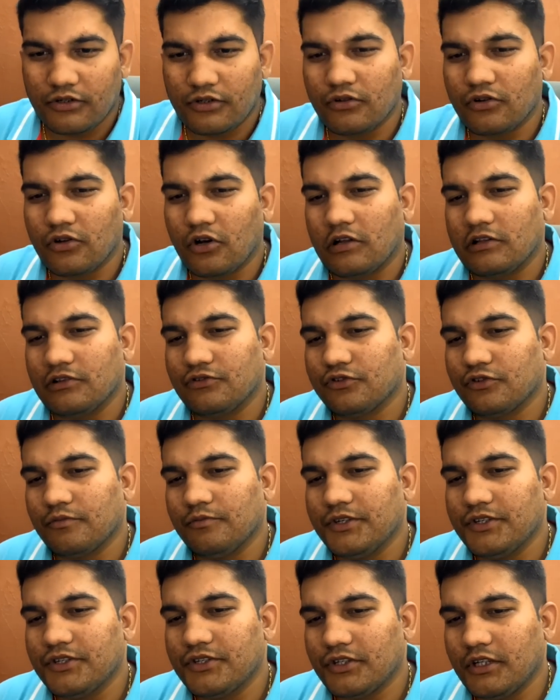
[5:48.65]
should also
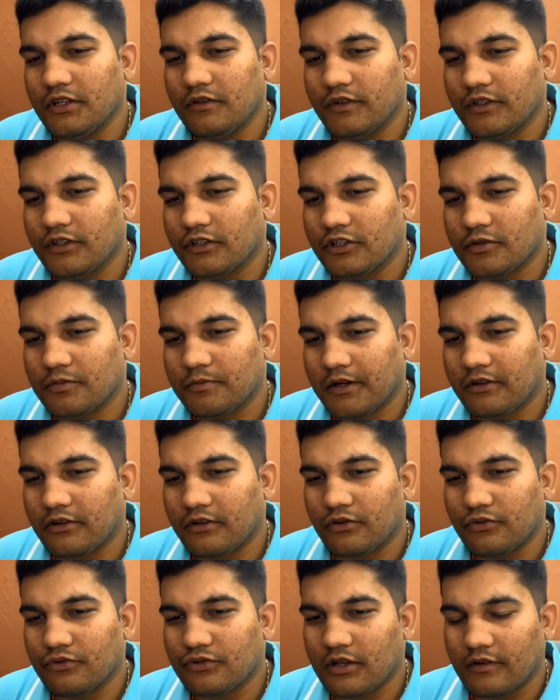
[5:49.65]
be seen with respect
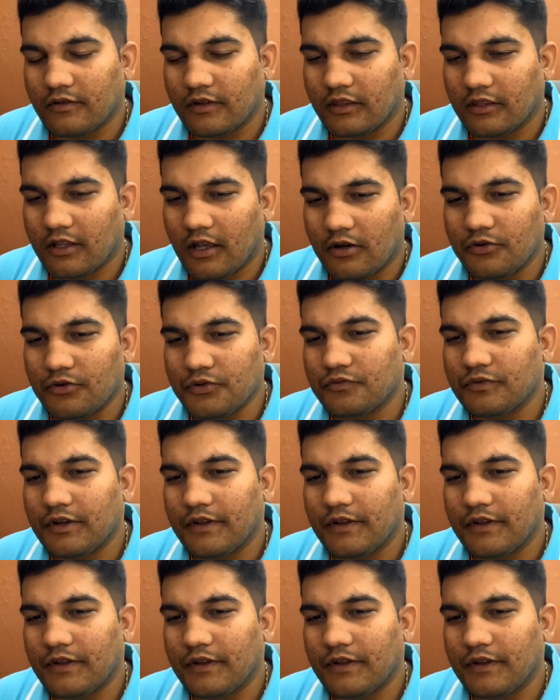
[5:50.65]
to seventh house.